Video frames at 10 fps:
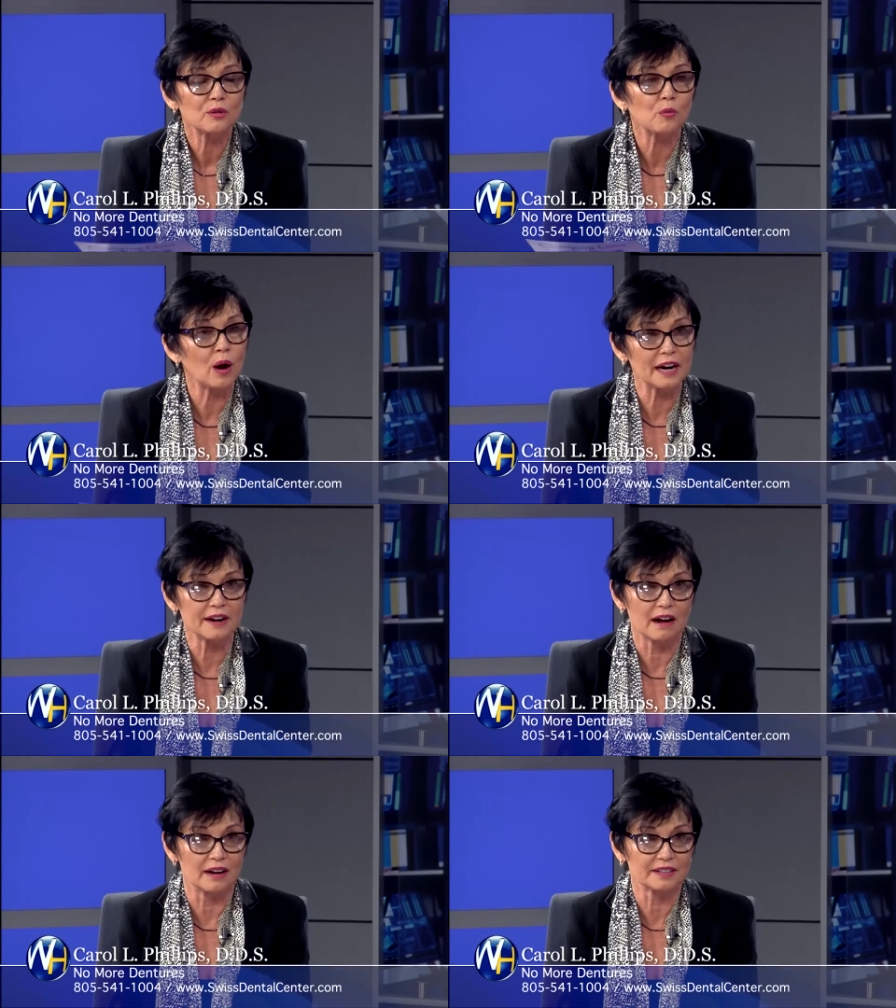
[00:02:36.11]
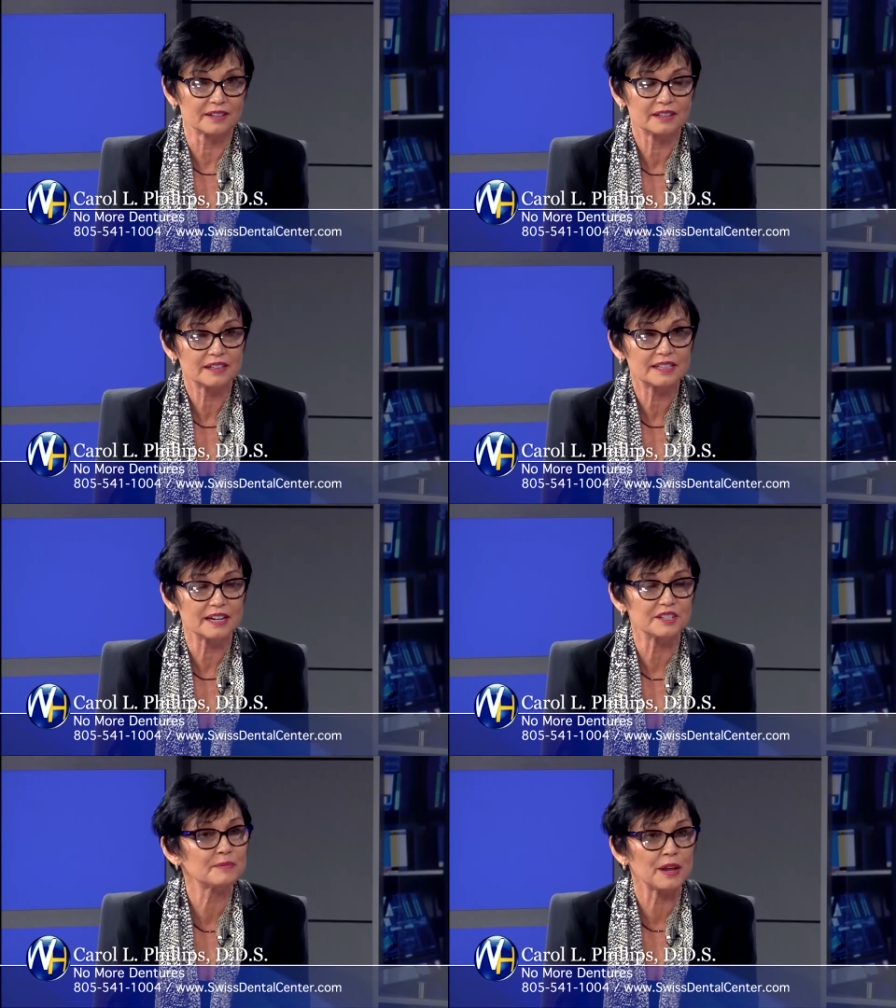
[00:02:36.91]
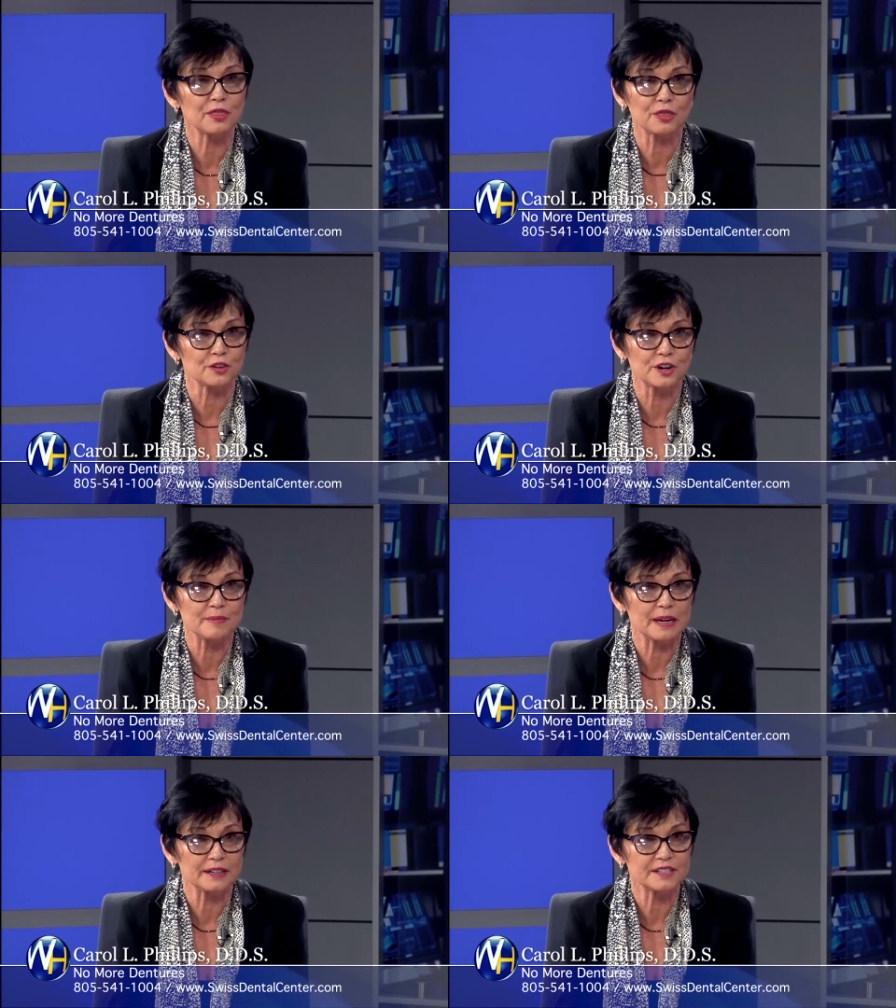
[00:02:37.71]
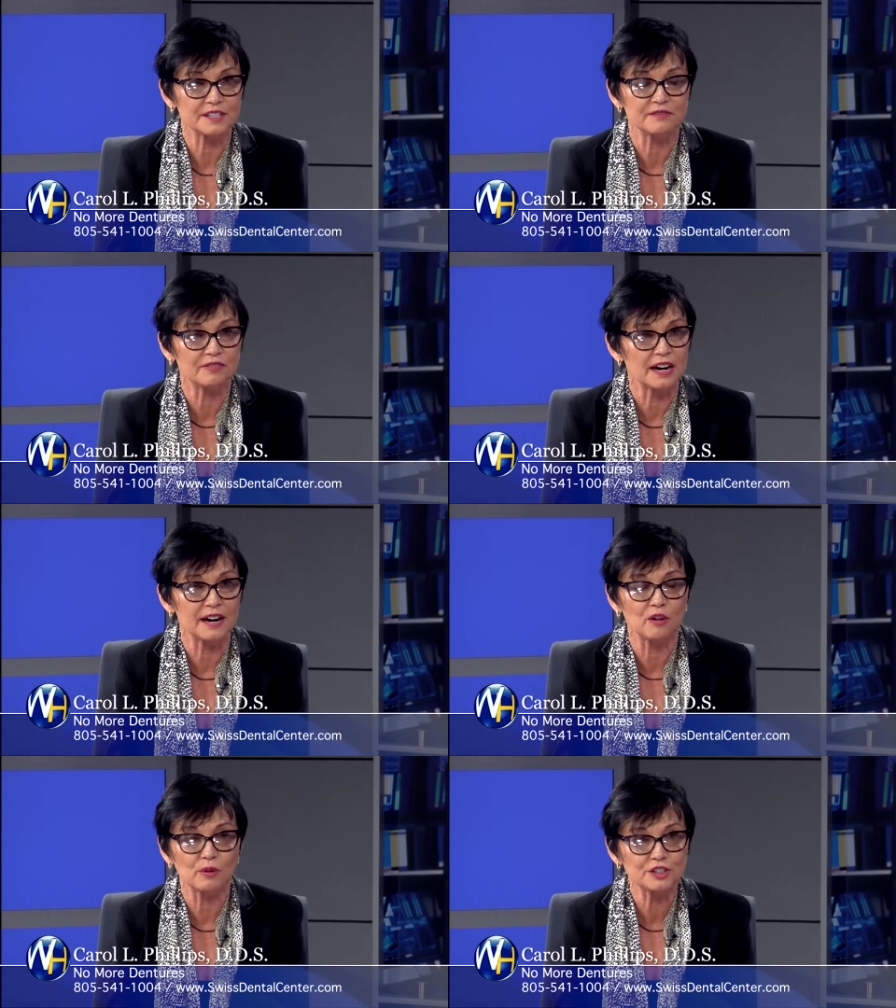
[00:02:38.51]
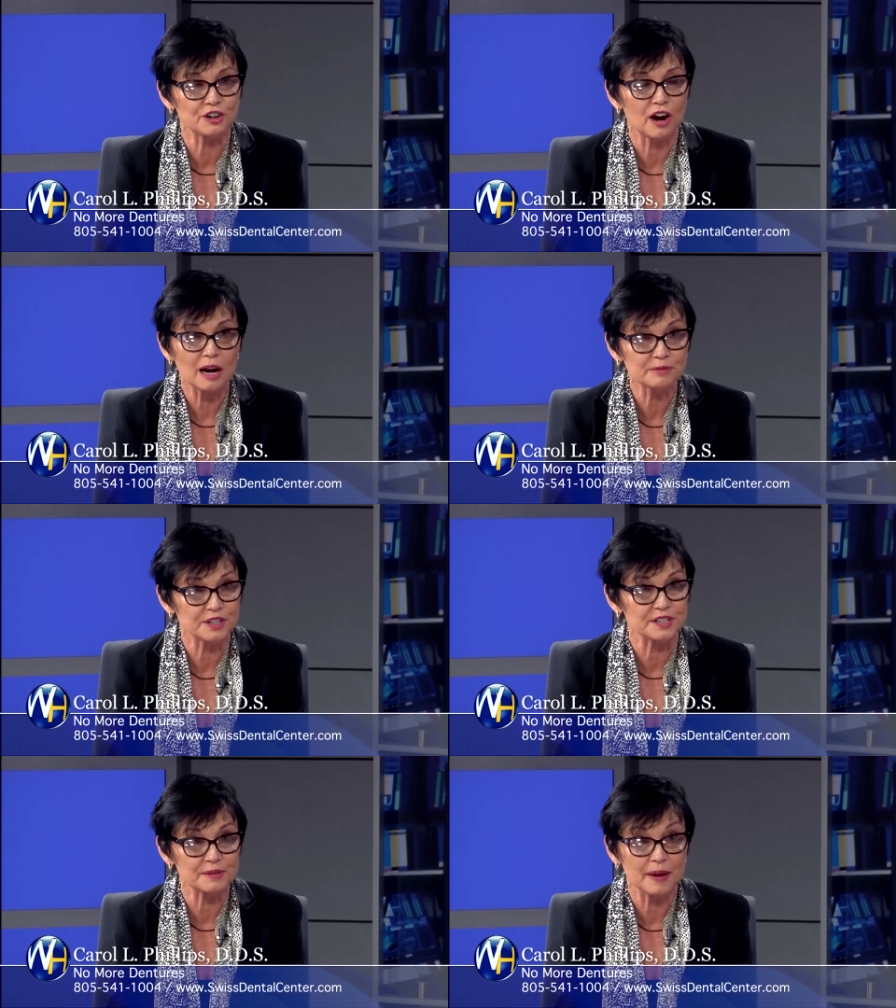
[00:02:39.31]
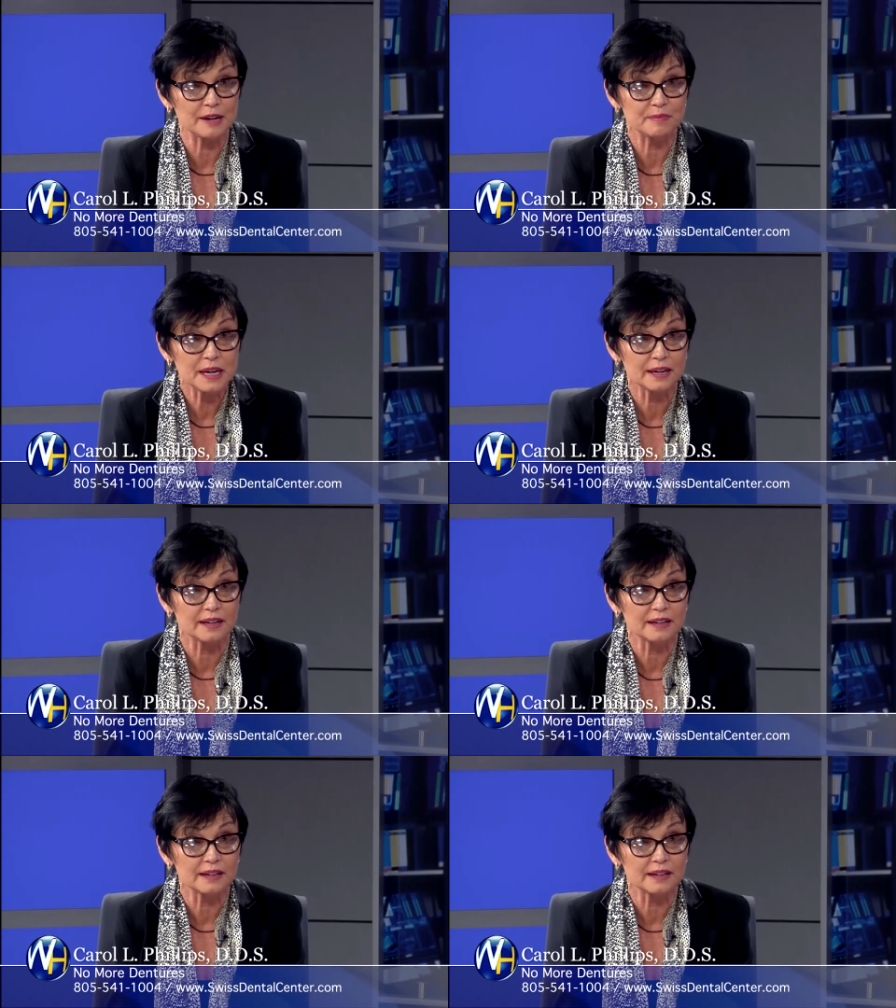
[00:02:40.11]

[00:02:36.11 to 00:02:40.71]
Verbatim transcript: Why not? To spend 30 minutes to find out what your options may be.